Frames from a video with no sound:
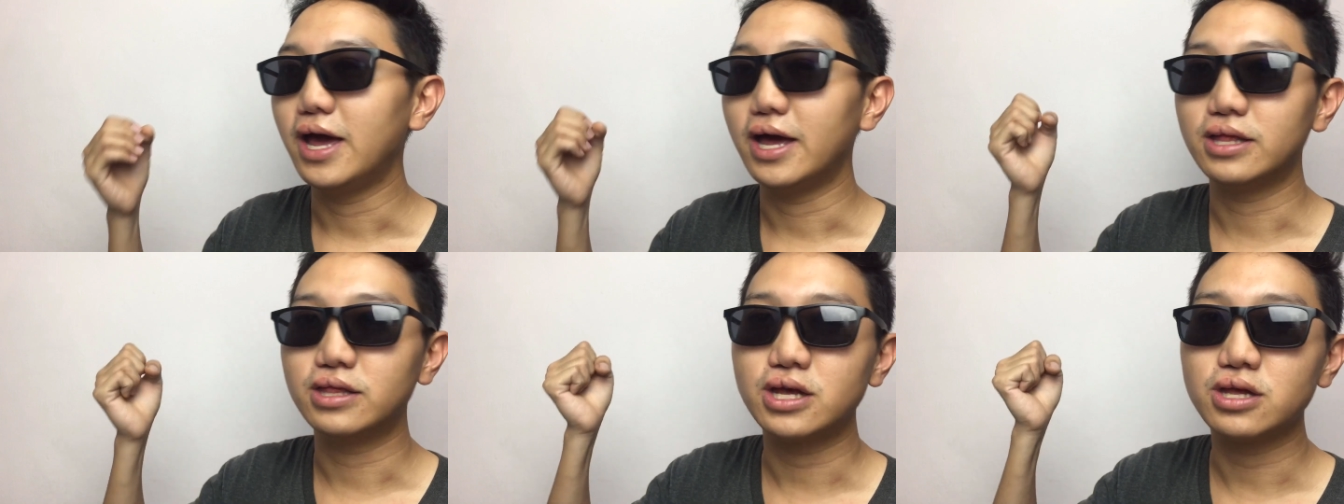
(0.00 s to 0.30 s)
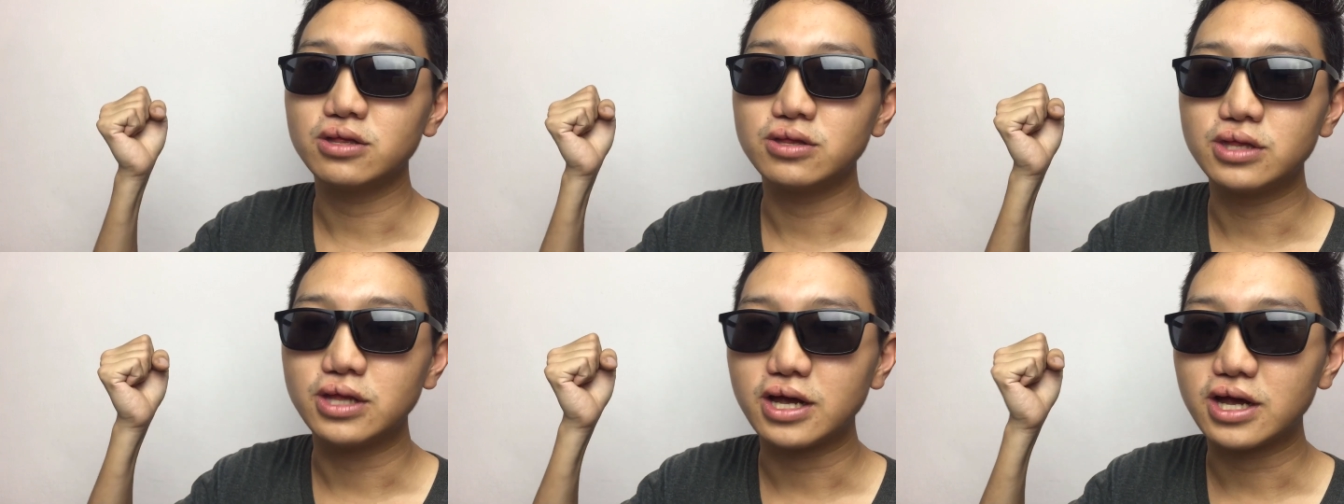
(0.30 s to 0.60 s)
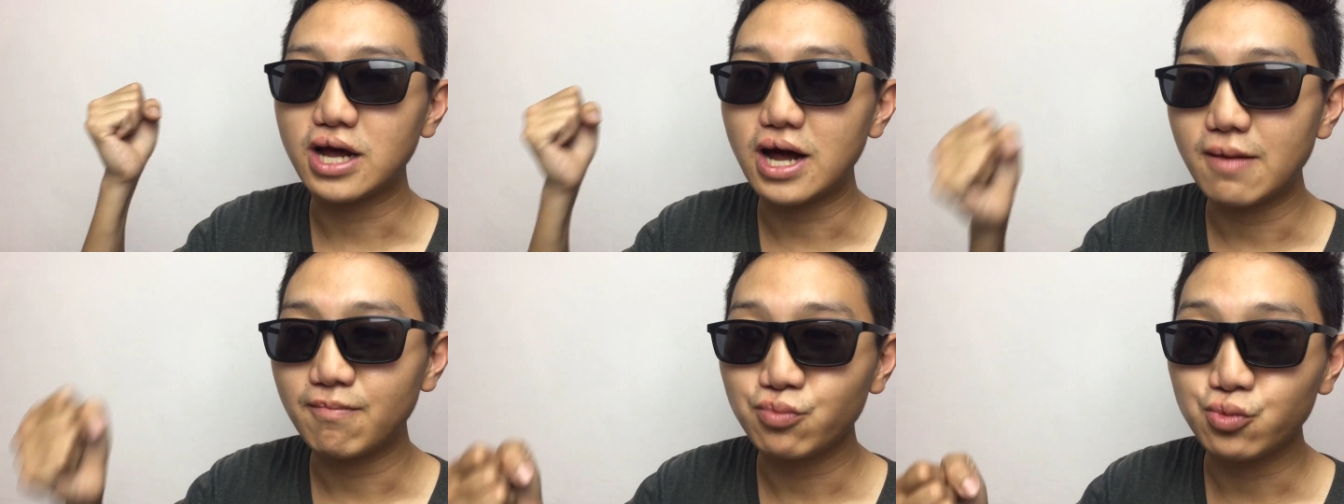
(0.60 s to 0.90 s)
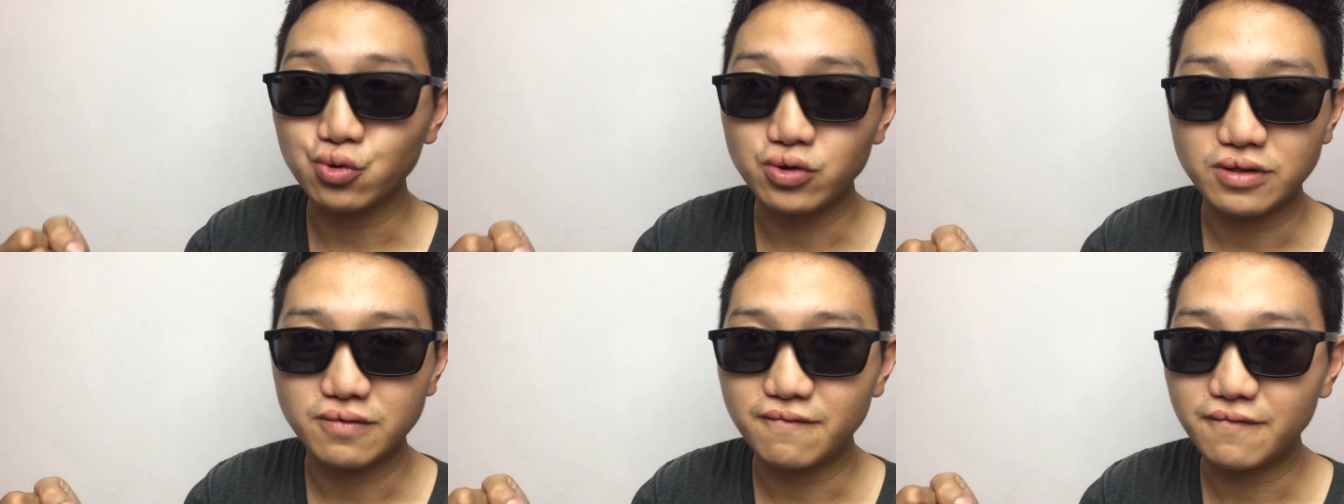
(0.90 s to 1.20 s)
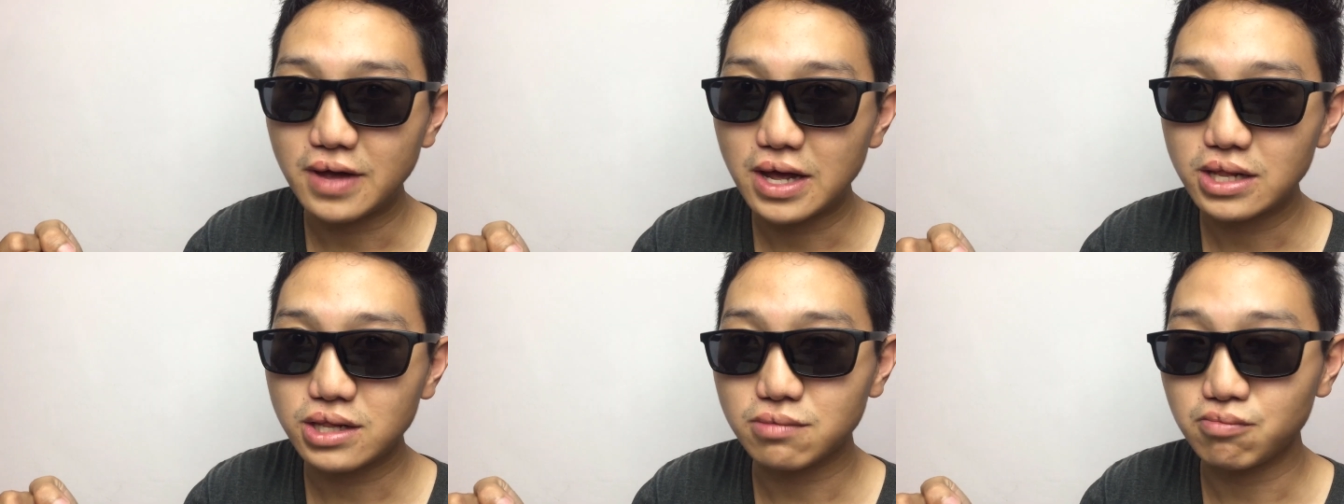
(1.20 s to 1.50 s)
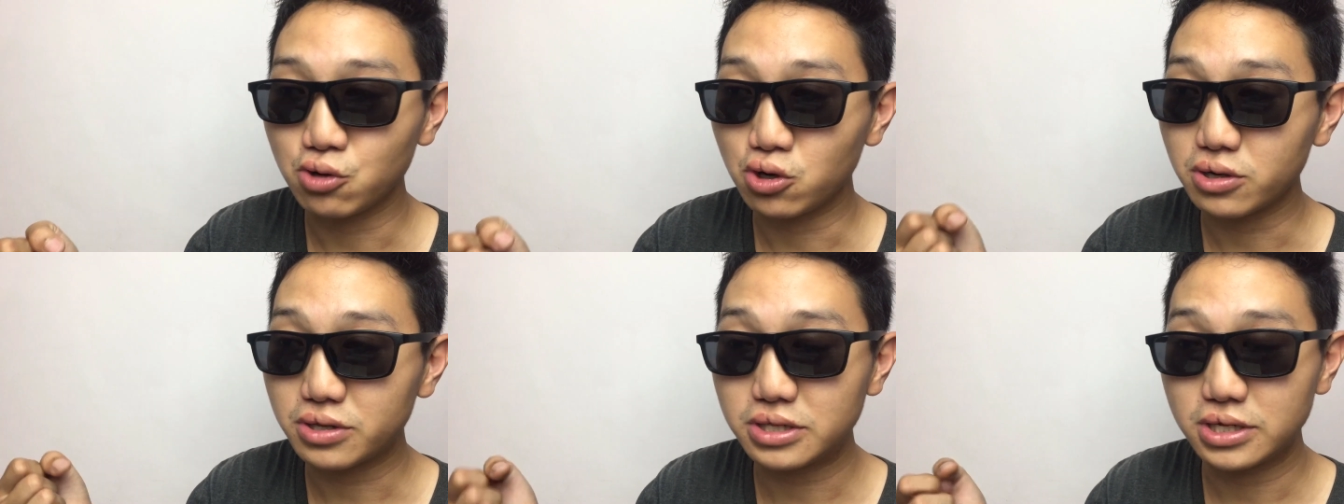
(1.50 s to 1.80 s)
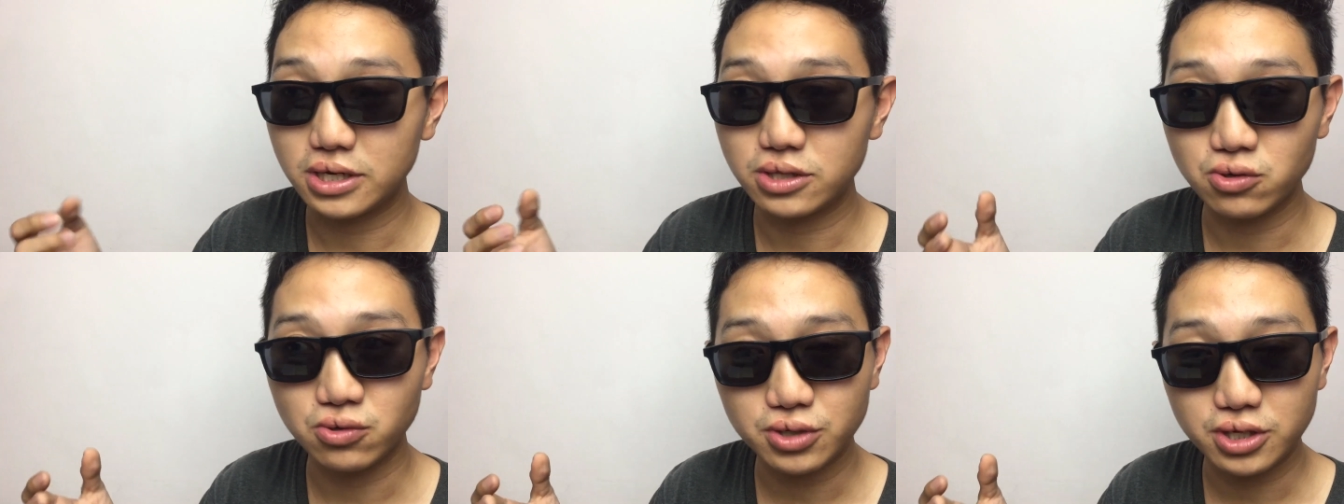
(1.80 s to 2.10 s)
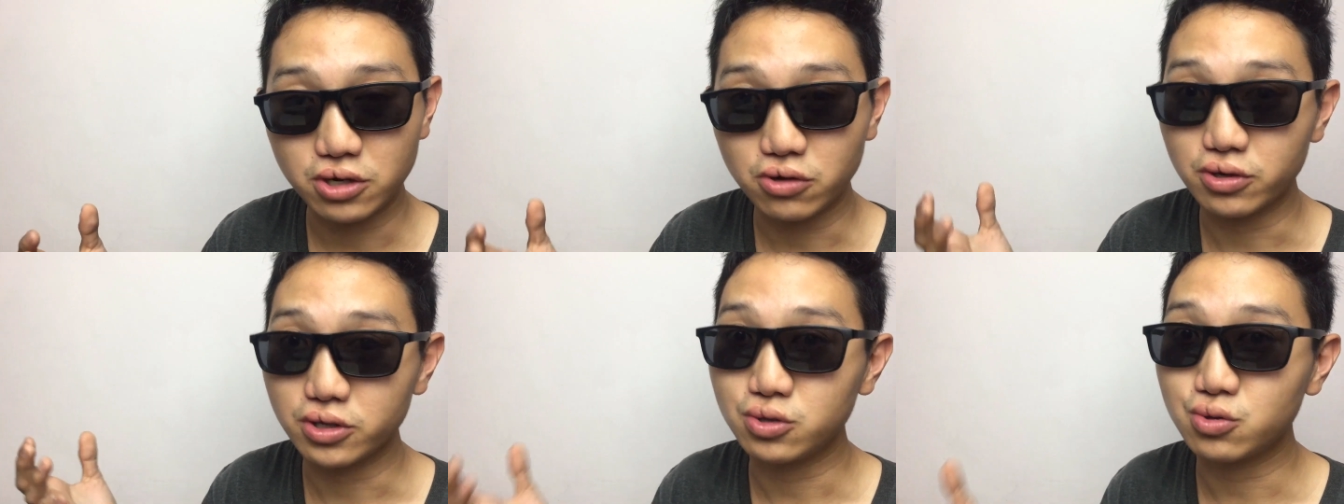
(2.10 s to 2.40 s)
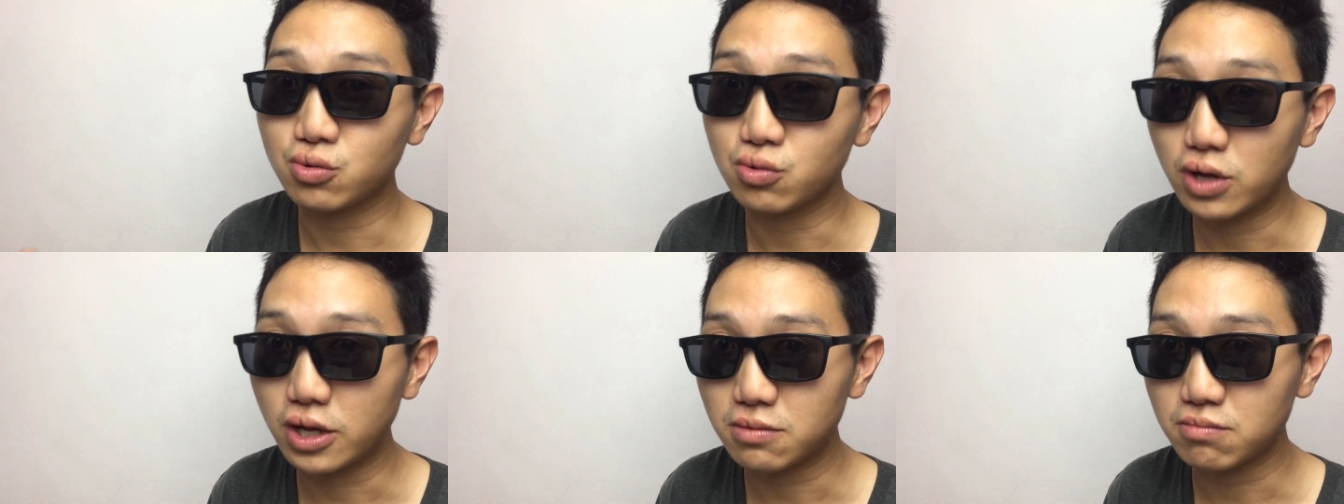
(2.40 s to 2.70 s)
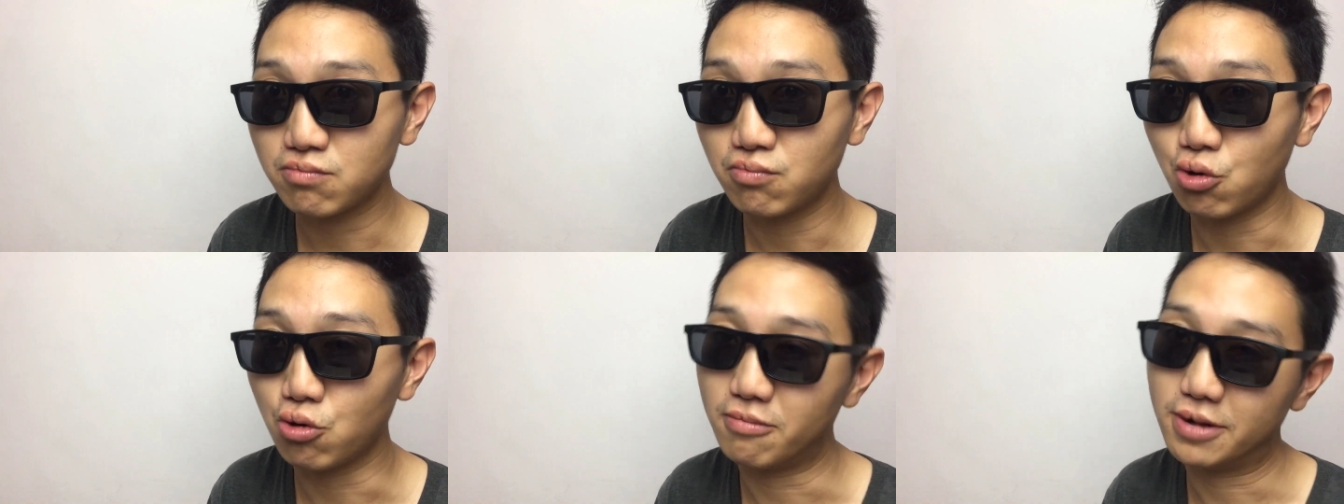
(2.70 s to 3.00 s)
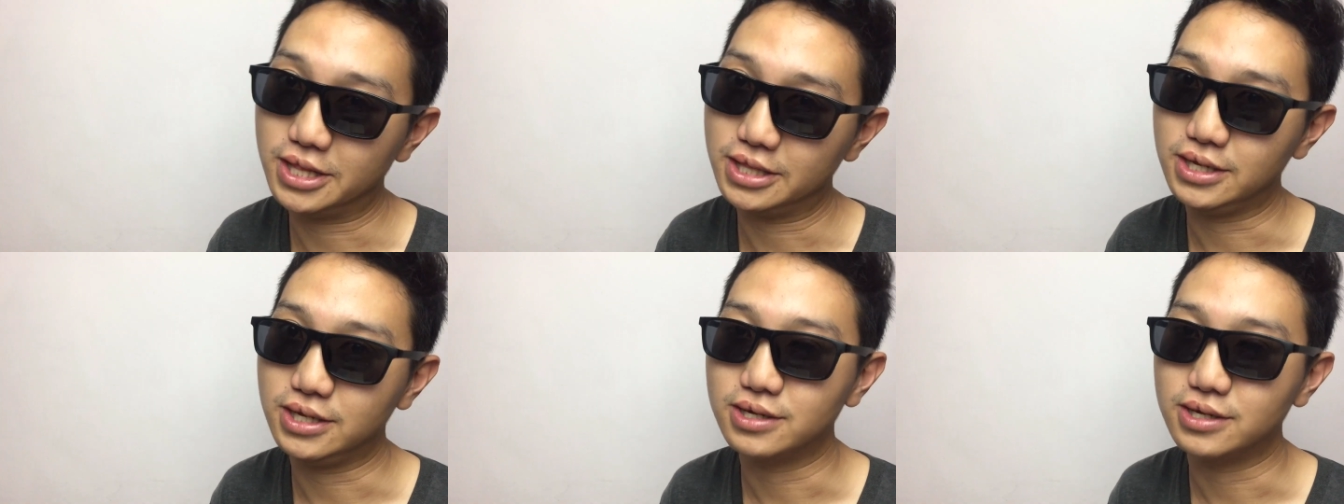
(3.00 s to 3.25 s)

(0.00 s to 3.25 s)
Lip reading: and then they come to invest because they know they're going to get more money.